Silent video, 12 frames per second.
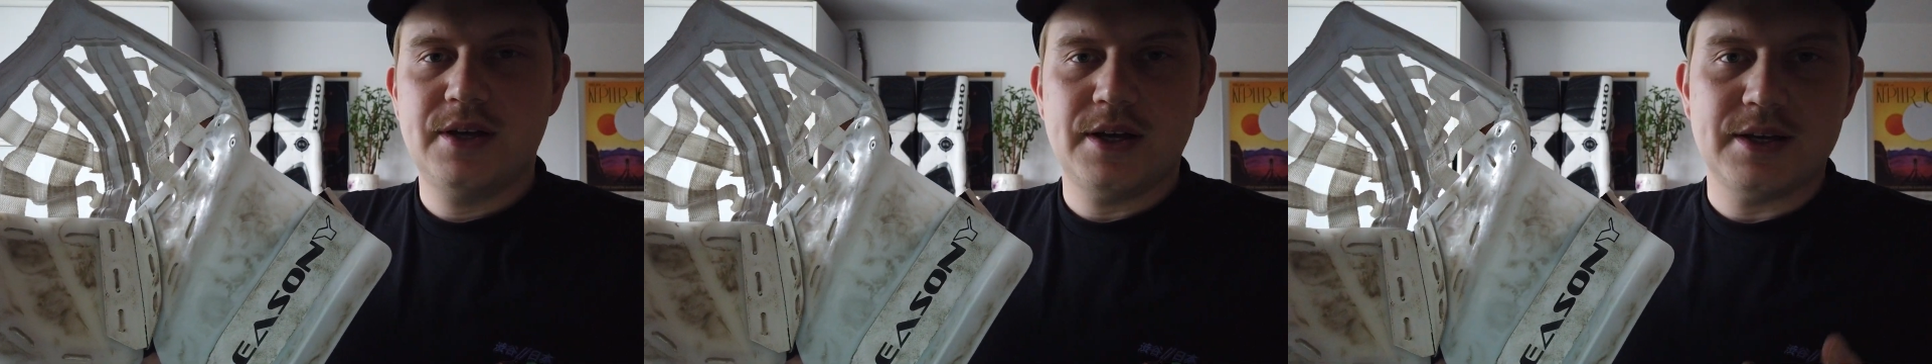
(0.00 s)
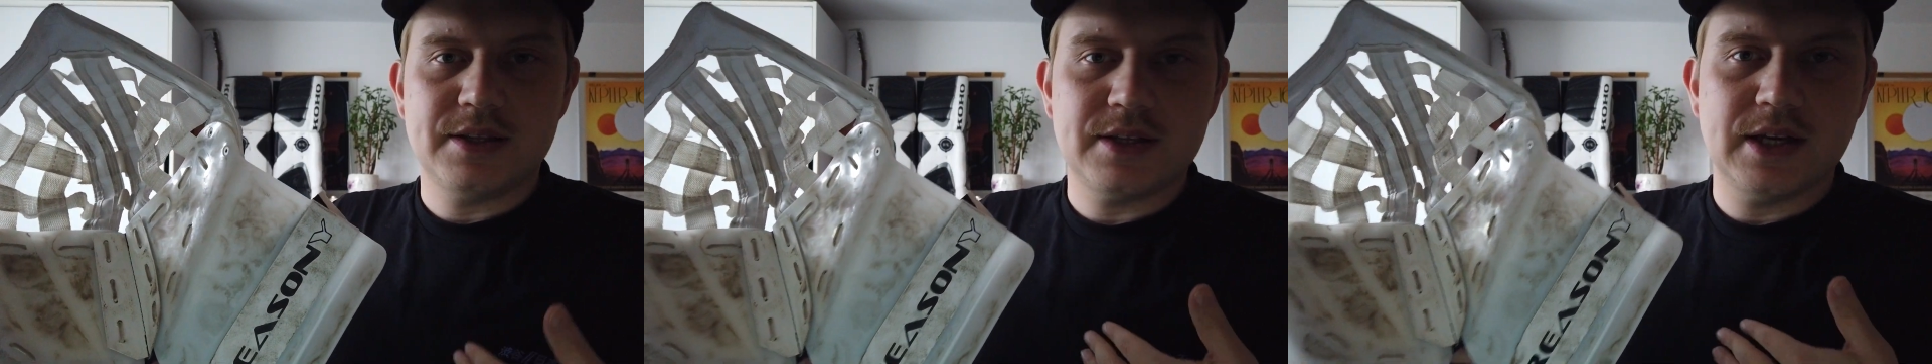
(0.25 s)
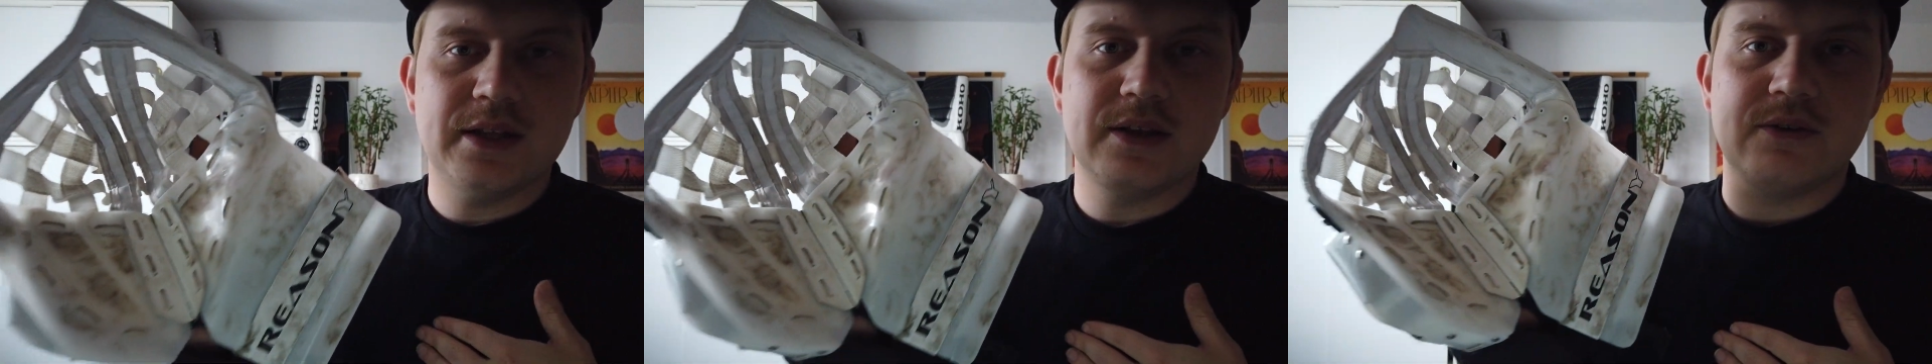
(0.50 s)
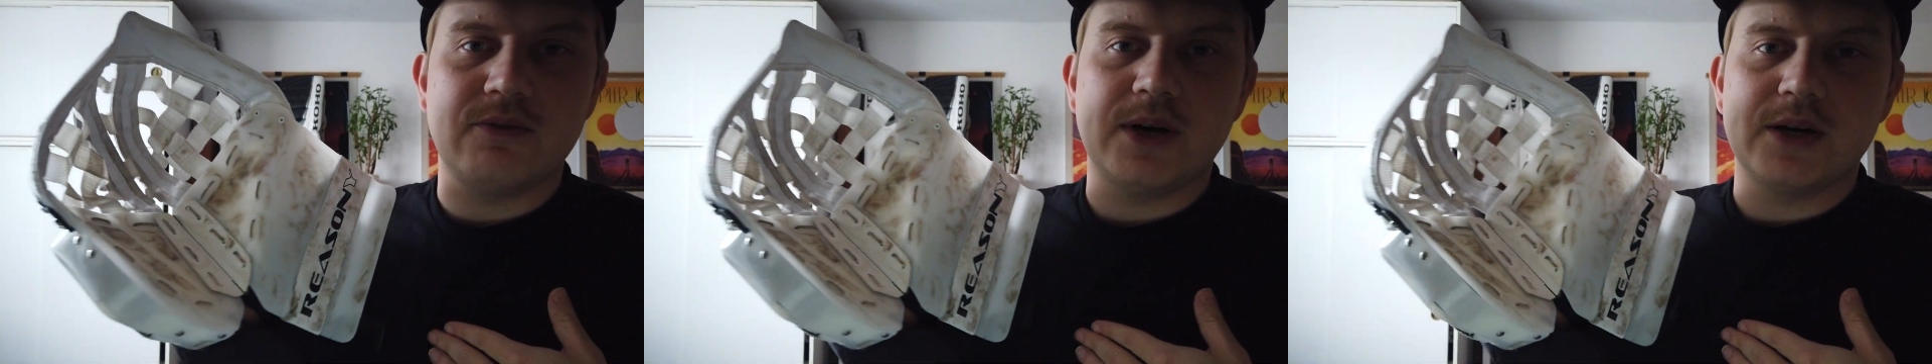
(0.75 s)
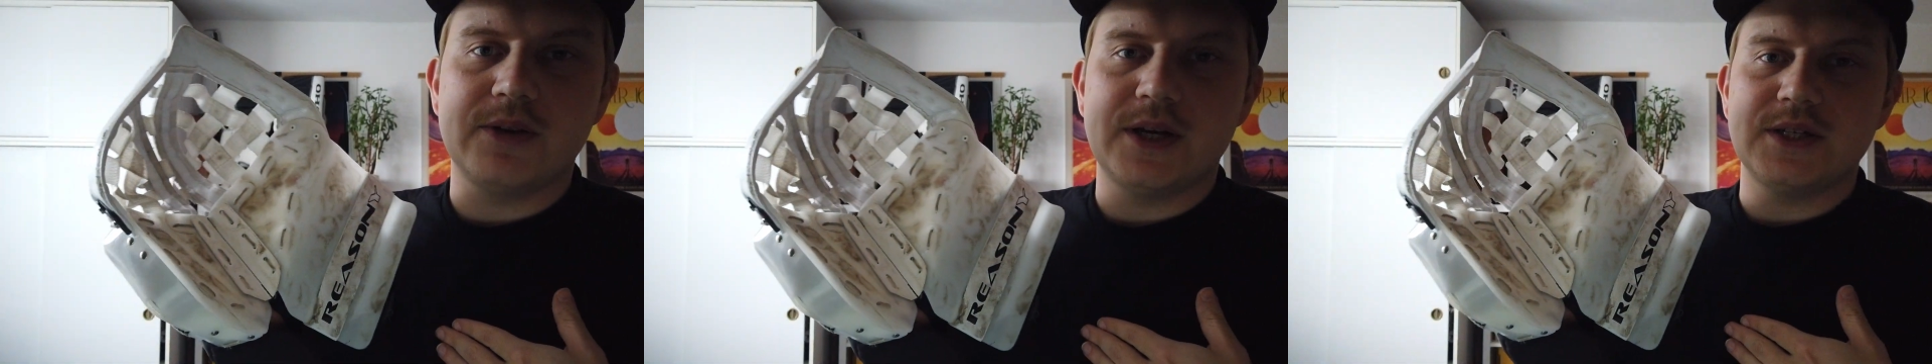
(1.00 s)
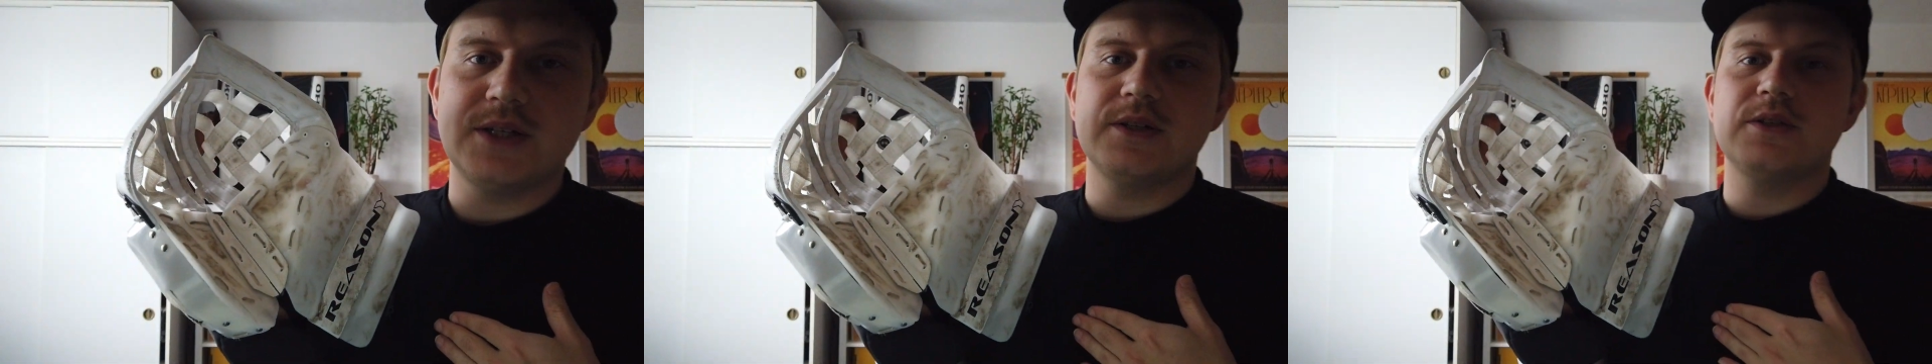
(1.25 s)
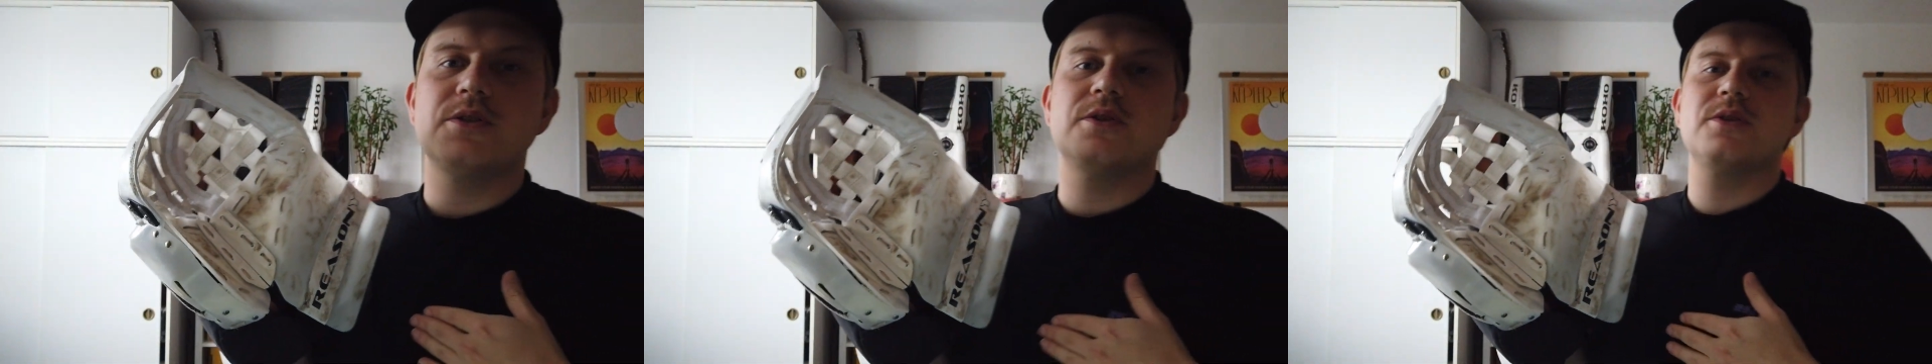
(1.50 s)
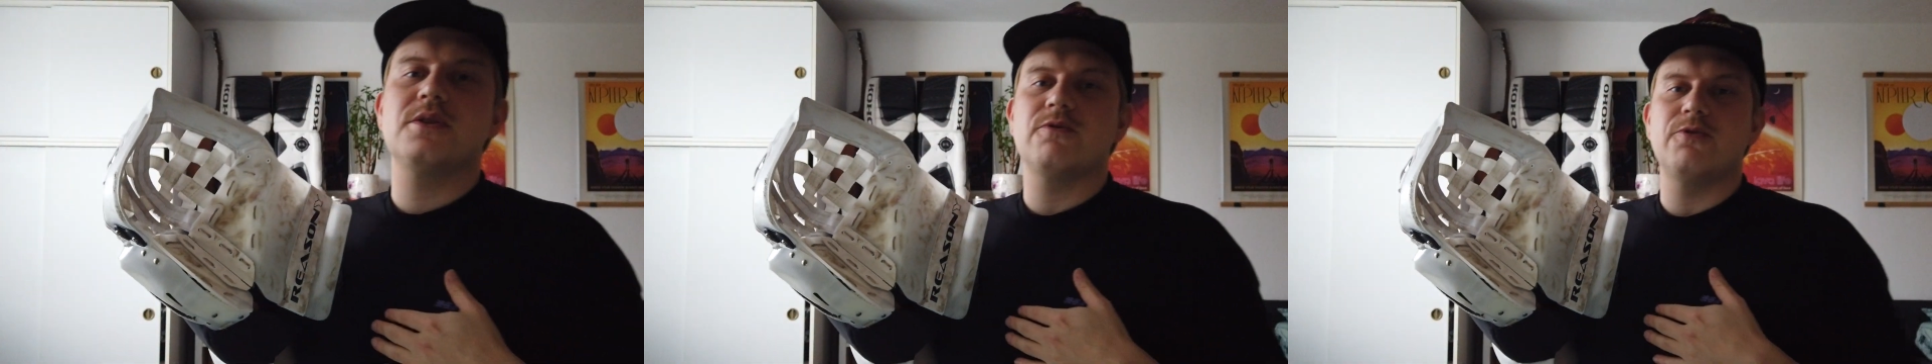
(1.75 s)
and in the
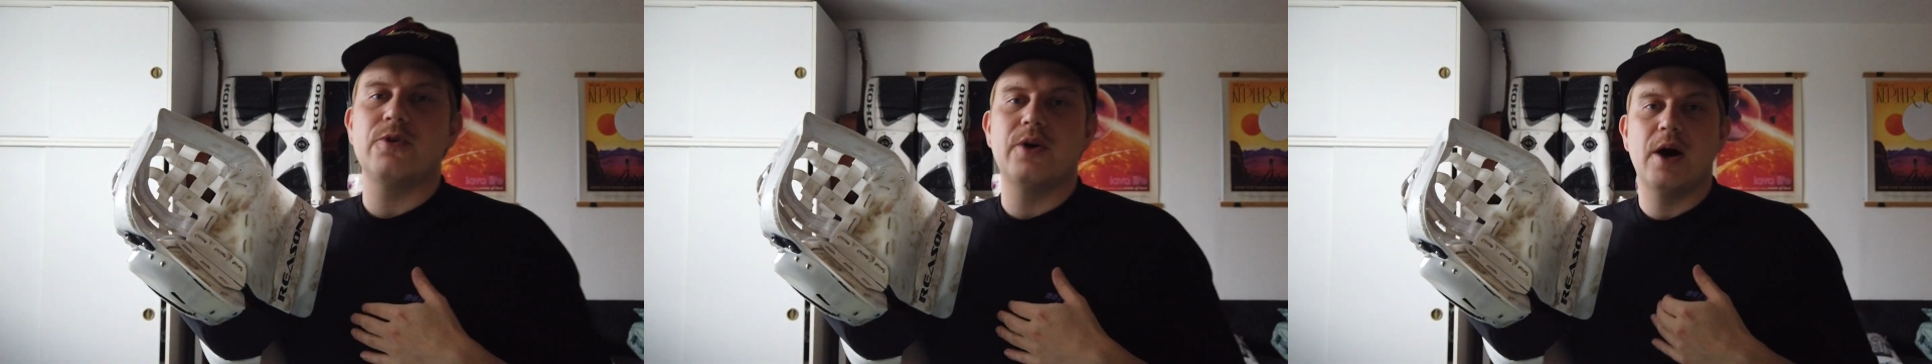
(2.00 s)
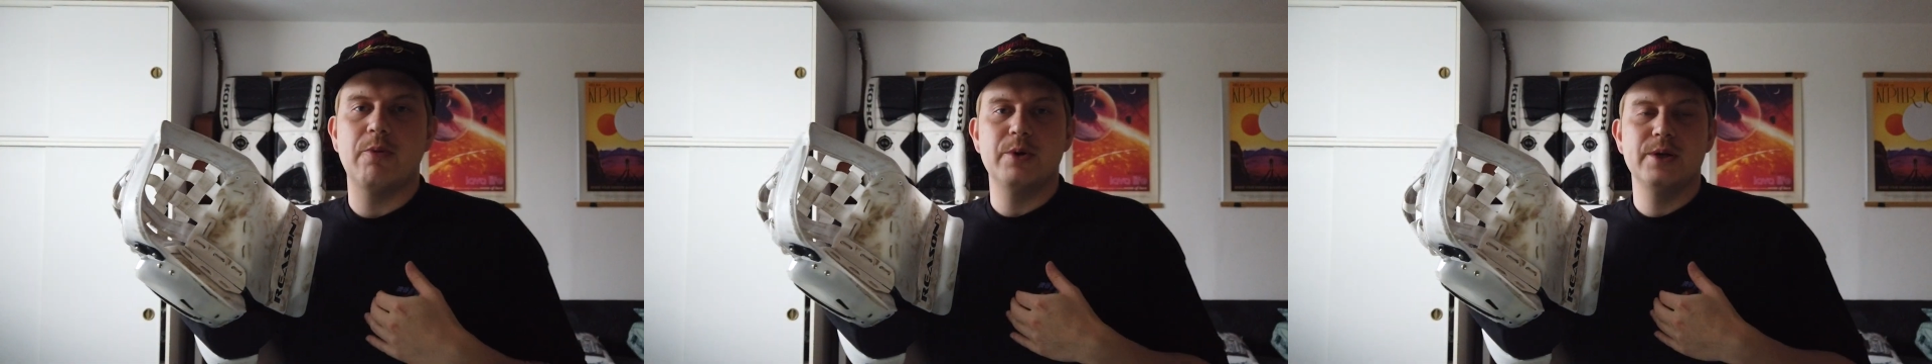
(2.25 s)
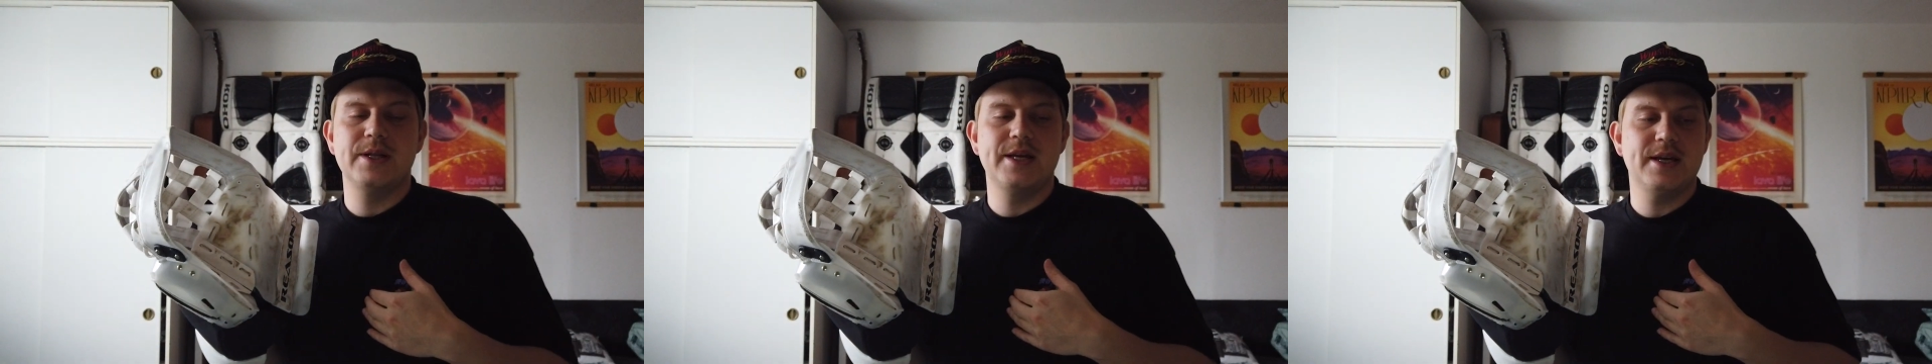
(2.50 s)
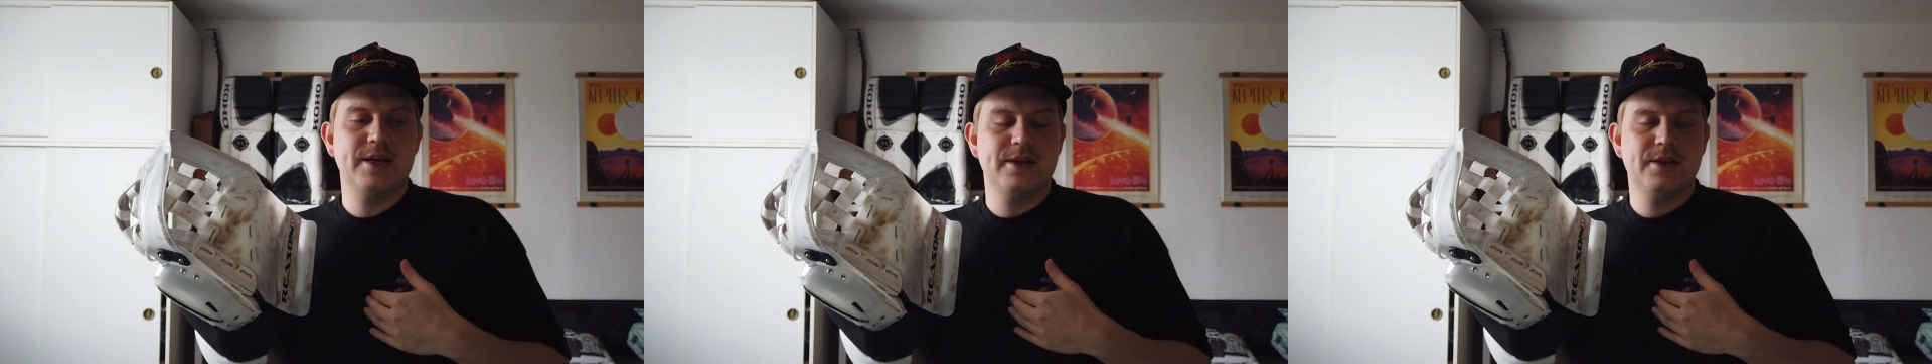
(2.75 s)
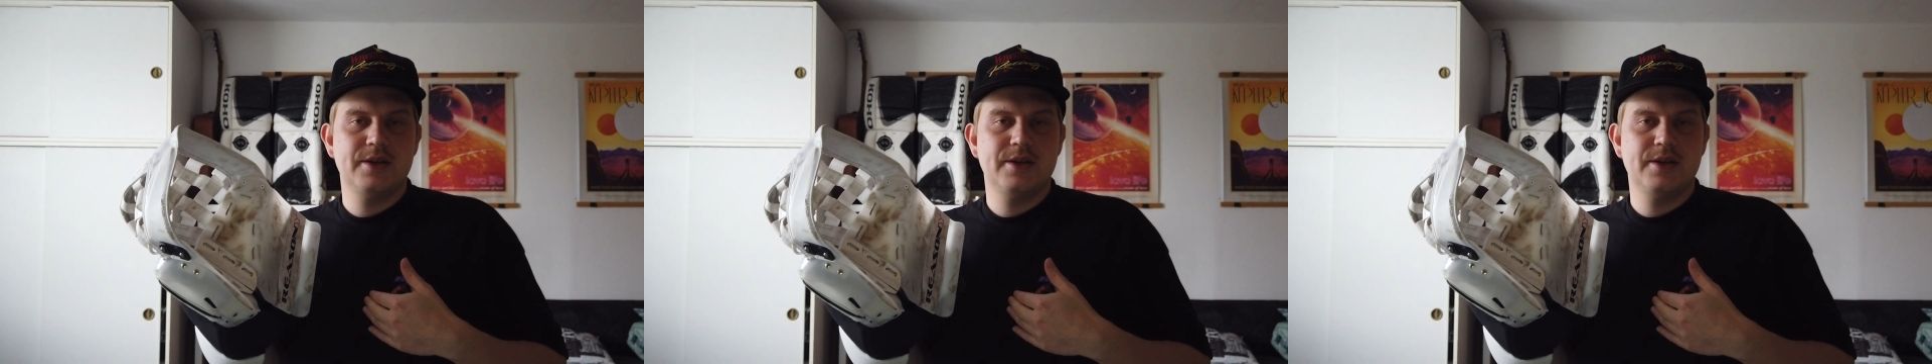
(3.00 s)
regulations for our league,